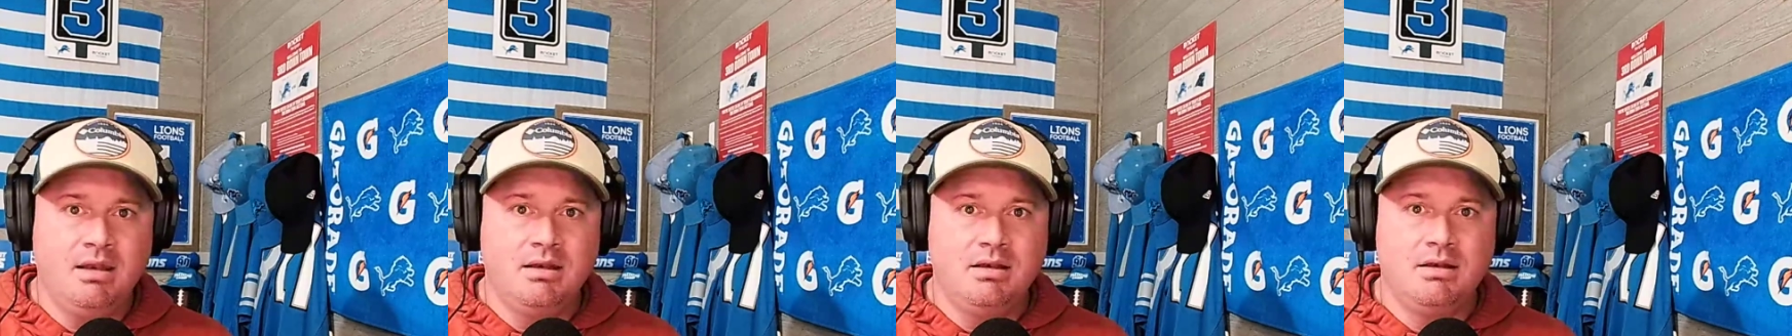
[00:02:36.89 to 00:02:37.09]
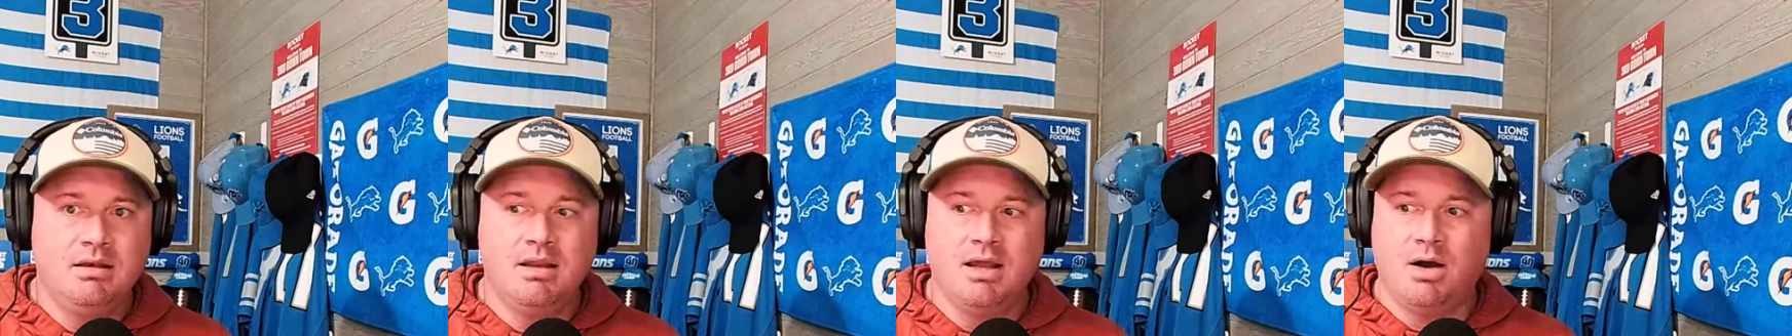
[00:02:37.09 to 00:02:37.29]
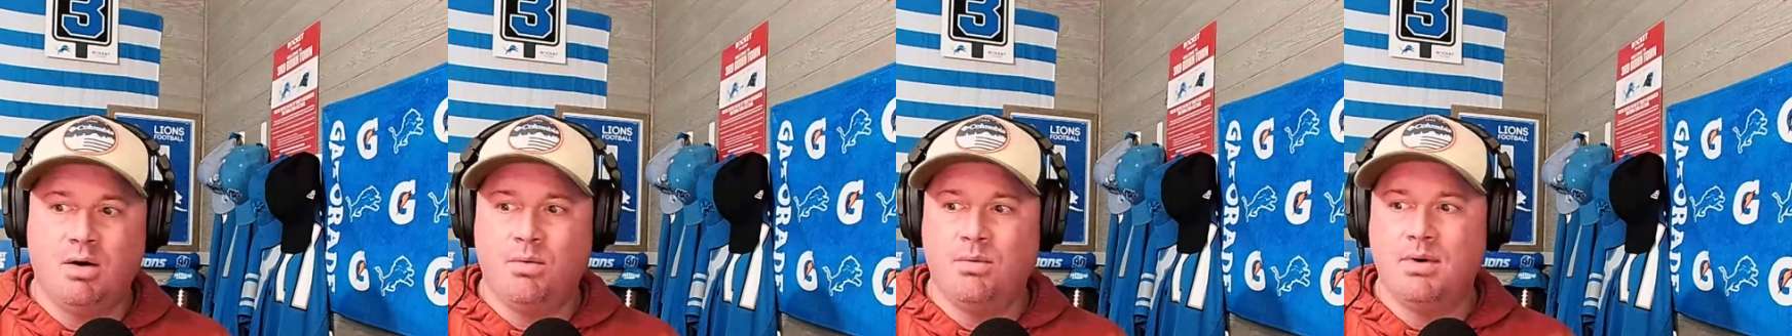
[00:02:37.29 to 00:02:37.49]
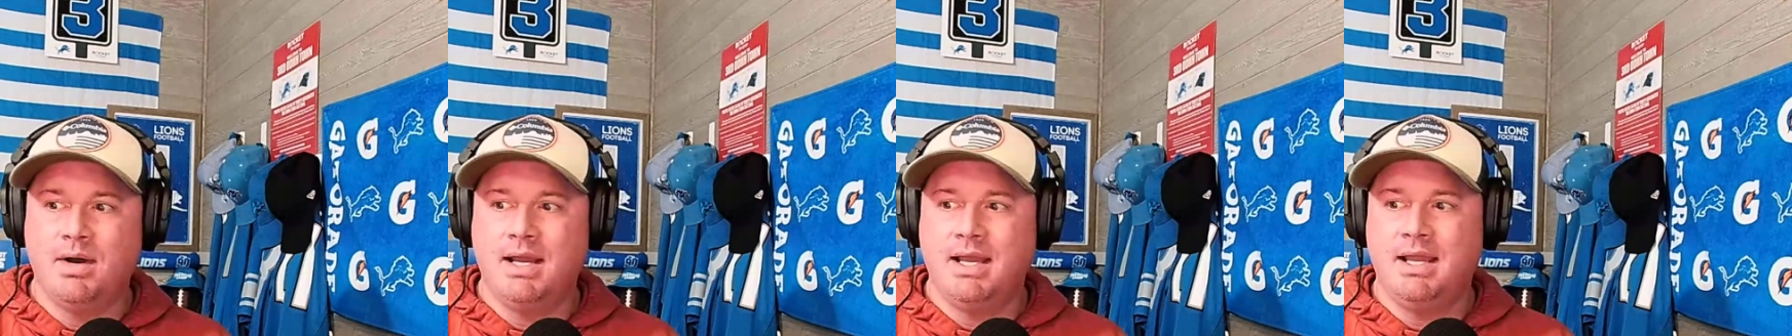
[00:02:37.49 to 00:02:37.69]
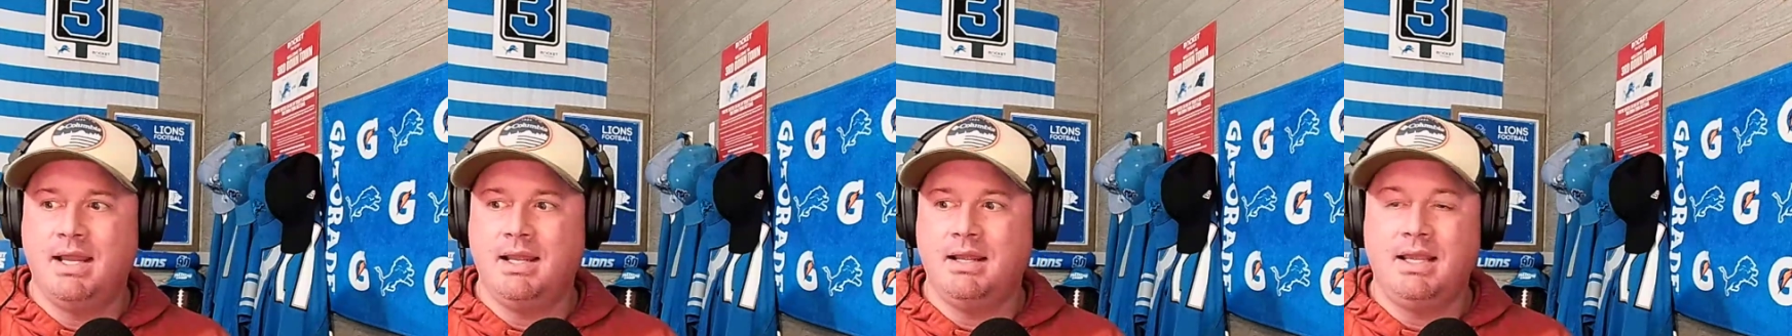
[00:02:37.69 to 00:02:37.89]
No
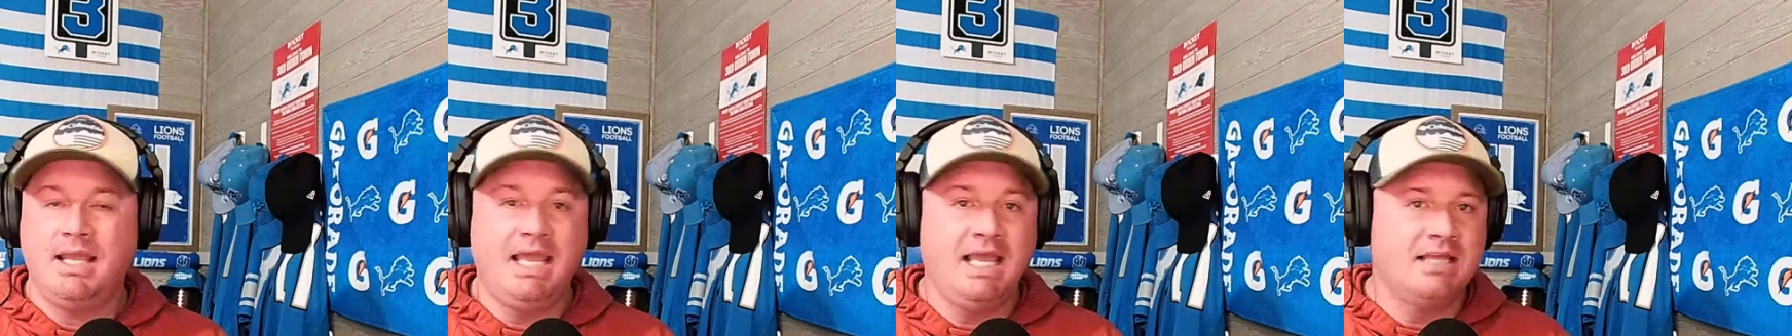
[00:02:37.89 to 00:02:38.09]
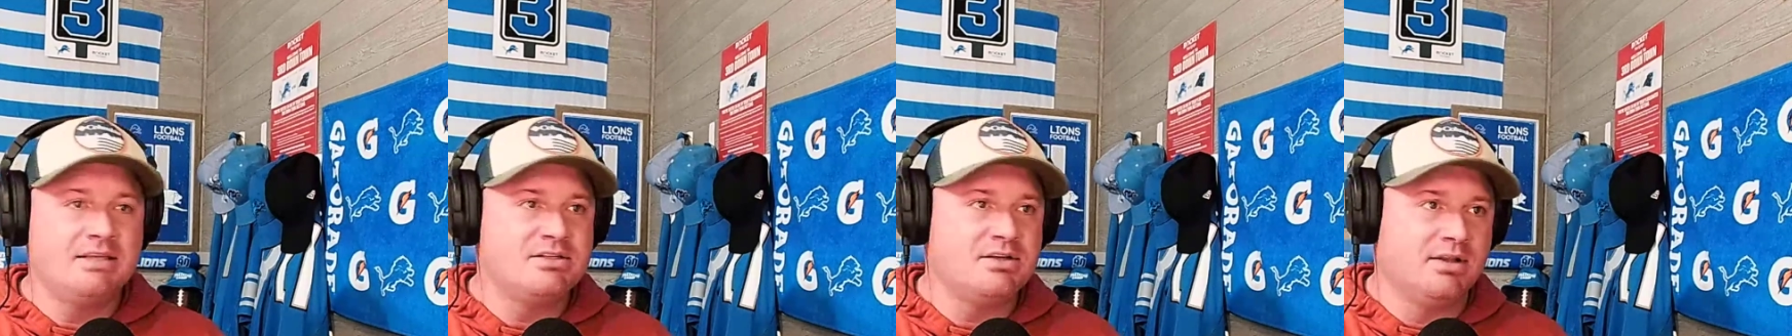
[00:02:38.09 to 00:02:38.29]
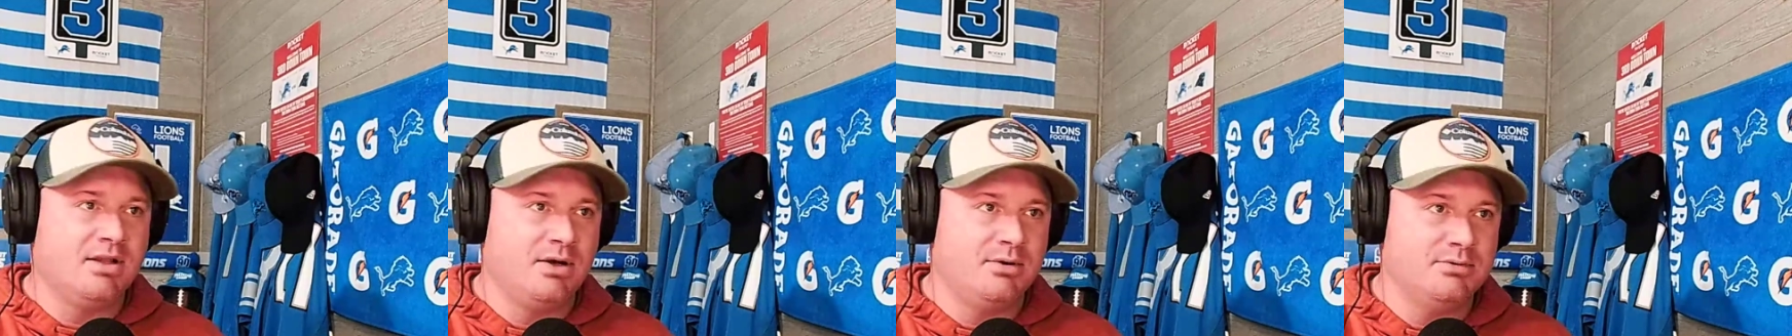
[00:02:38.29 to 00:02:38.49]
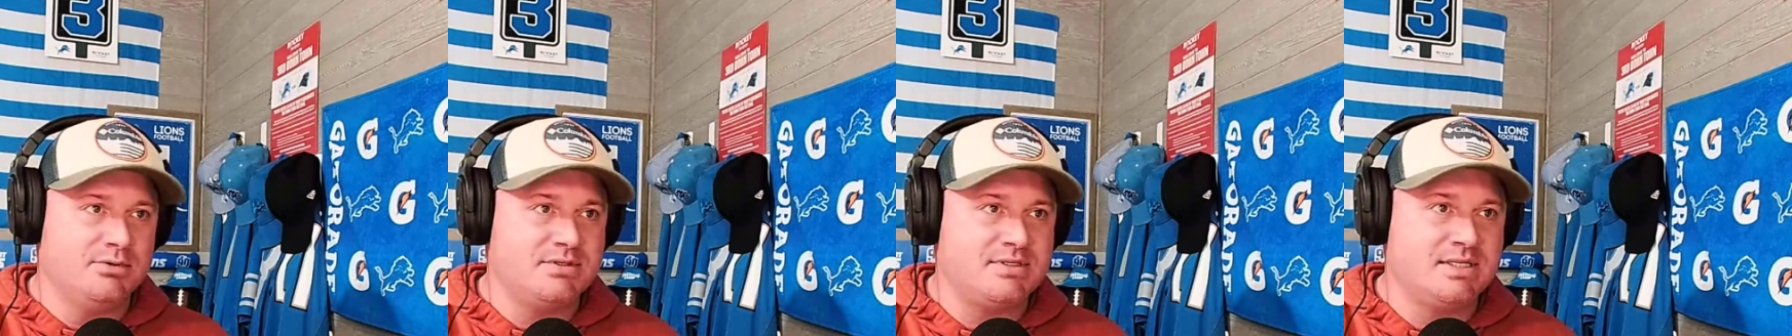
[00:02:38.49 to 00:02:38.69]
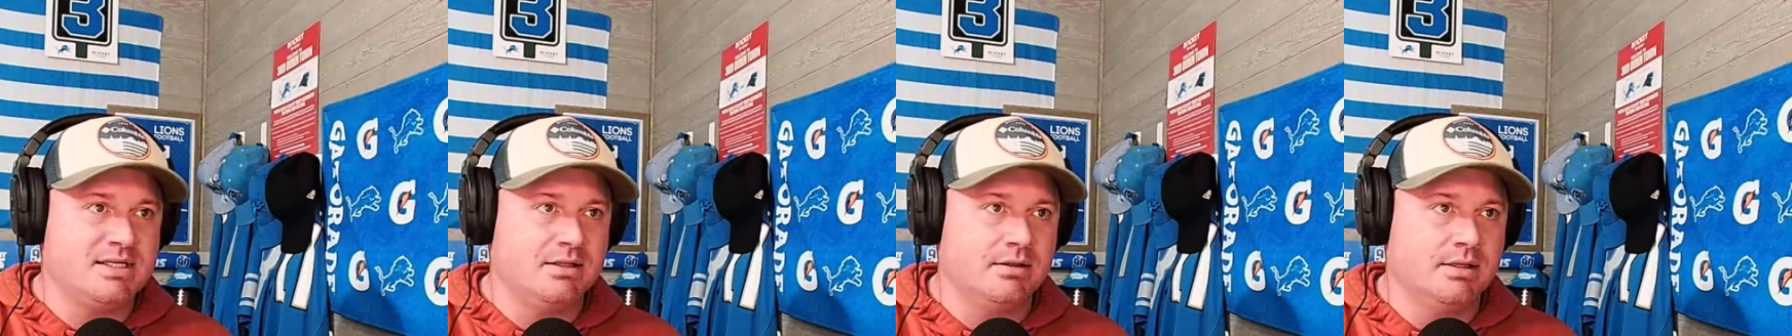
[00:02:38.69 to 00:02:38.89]
way. Anzalone's
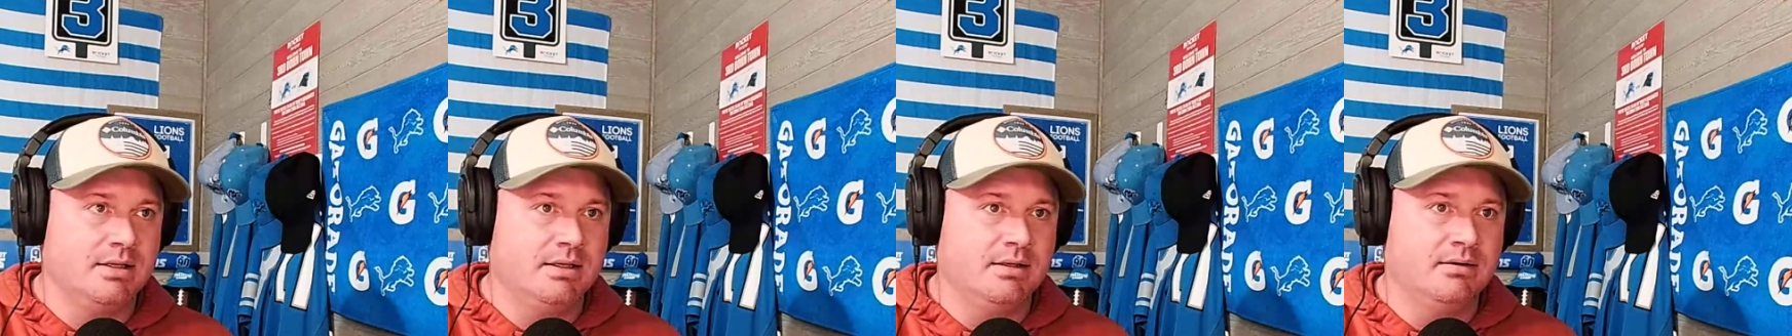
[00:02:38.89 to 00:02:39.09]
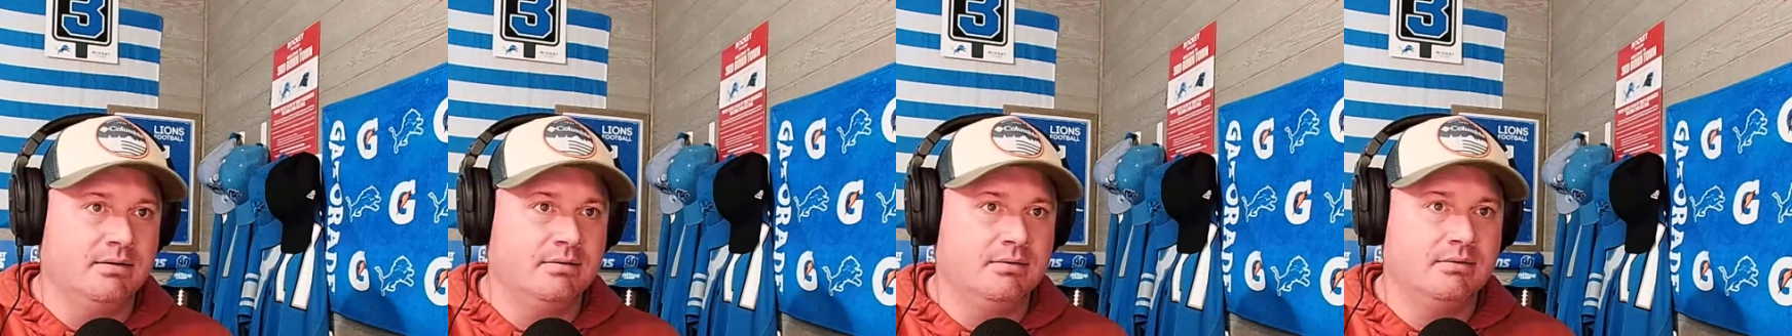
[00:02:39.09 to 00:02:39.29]
still in.